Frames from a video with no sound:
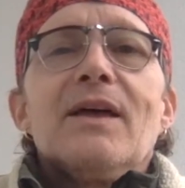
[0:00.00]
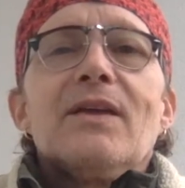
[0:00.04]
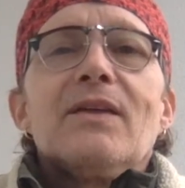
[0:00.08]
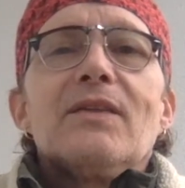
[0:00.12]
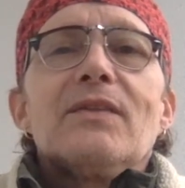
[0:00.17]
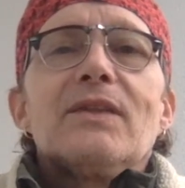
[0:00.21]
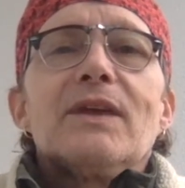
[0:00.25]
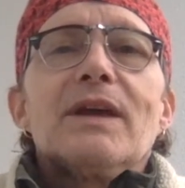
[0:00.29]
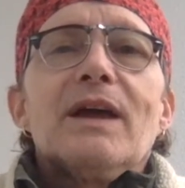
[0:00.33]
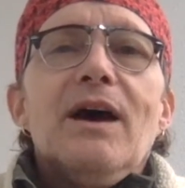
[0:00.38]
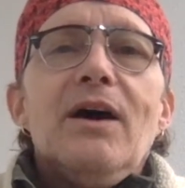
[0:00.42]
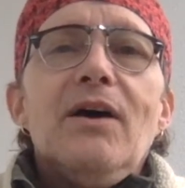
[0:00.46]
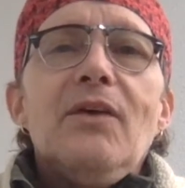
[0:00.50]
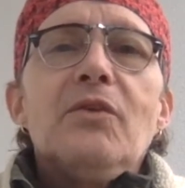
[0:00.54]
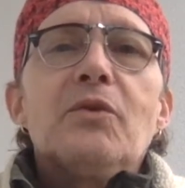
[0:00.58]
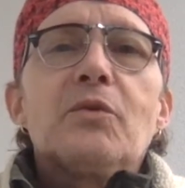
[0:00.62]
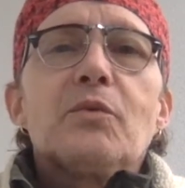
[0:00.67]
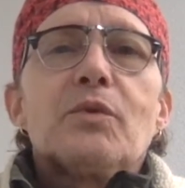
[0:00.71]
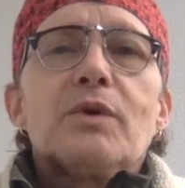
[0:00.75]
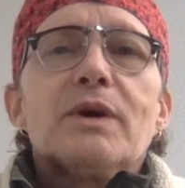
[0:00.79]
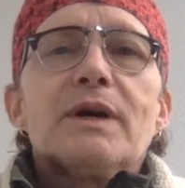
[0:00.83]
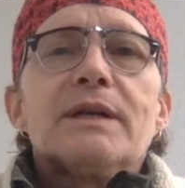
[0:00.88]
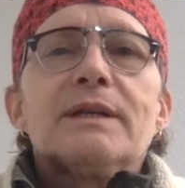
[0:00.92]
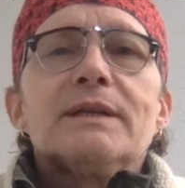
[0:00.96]
The other
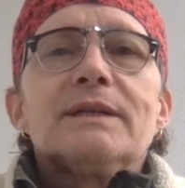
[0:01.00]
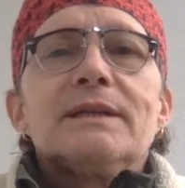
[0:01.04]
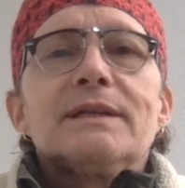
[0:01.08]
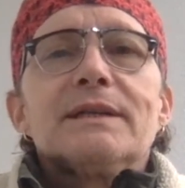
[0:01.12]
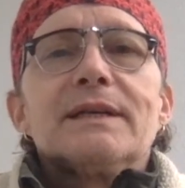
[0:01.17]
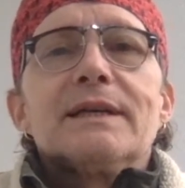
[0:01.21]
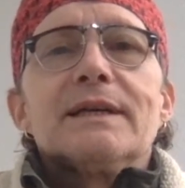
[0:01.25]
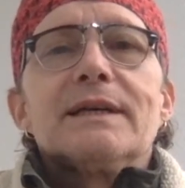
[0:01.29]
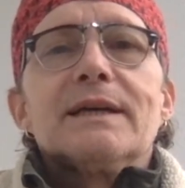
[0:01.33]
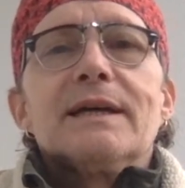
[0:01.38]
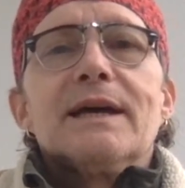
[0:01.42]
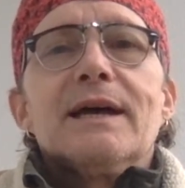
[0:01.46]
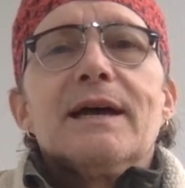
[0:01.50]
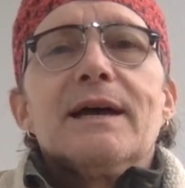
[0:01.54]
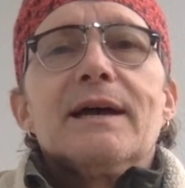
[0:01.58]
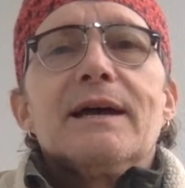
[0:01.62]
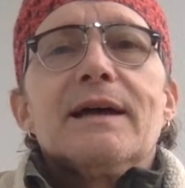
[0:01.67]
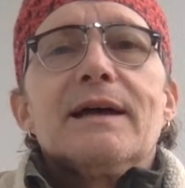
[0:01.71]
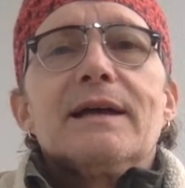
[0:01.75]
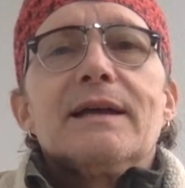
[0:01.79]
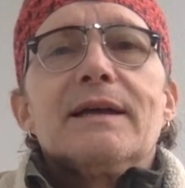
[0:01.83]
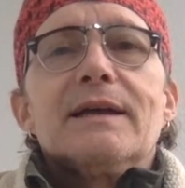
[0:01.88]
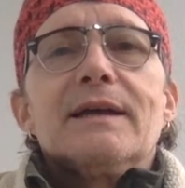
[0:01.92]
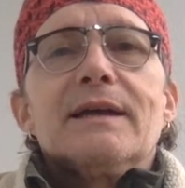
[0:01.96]
one
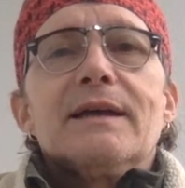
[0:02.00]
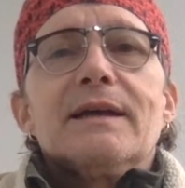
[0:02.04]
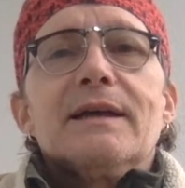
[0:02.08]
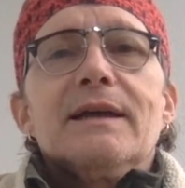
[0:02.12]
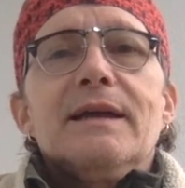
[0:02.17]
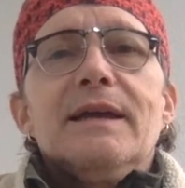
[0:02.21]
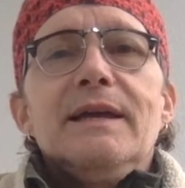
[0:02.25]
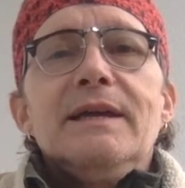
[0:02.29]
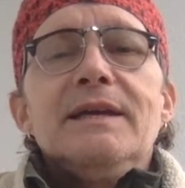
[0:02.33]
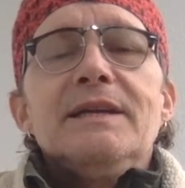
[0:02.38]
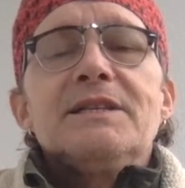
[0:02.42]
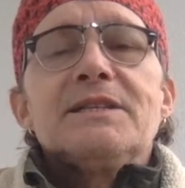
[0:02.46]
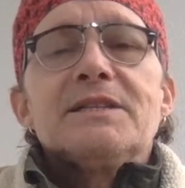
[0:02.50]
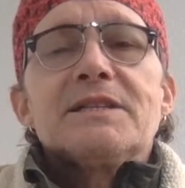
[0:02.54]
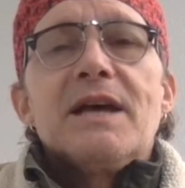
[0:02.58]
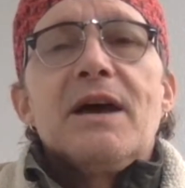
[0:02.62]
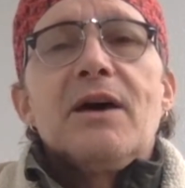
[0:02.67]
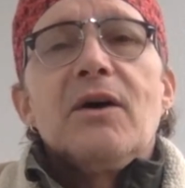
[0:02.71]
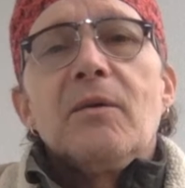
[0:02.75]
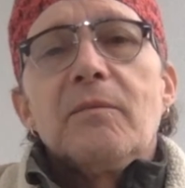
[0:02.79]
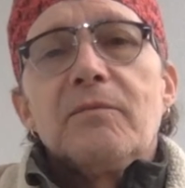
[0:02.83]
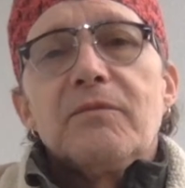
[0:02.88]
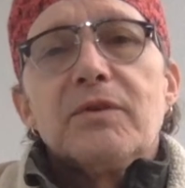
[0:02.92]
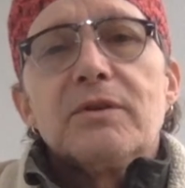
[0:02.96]
is
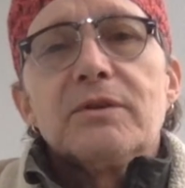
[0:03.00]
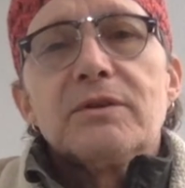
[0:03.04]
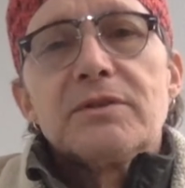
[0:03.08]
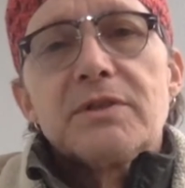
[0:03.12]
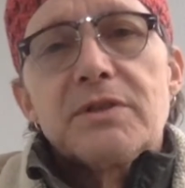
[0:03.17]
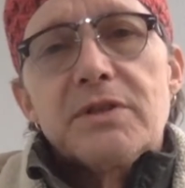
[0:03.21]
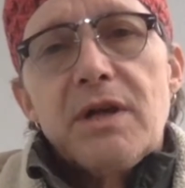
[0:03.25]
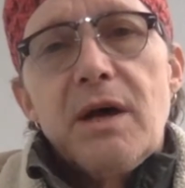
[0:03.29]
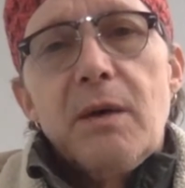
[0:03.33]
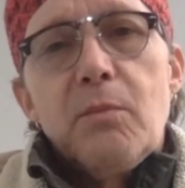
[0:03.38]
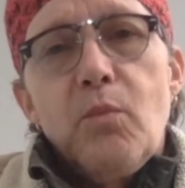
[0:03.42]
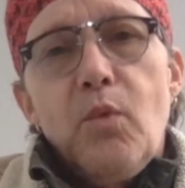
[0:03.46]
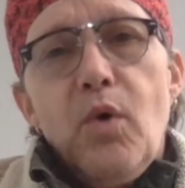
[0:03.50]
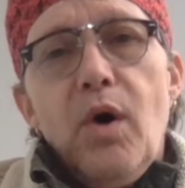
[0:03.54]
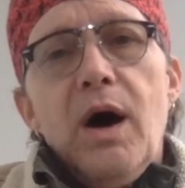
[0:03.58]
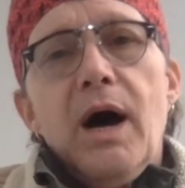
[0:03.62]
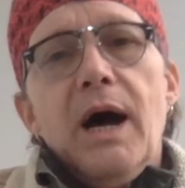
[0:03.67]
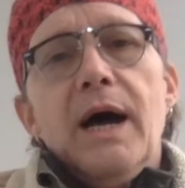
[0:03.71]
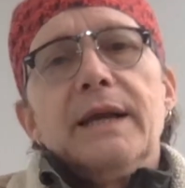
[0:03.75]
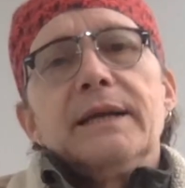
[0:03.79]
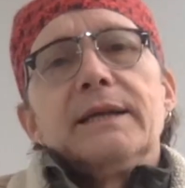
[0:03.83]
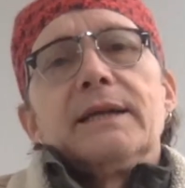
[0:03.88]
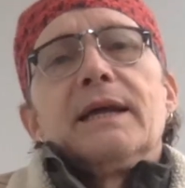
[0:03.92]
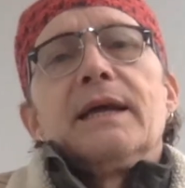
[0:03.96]
helpful
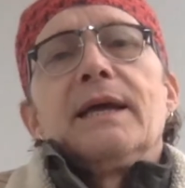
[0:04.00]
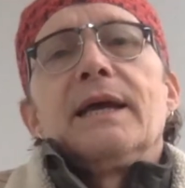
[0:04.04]
somewhat.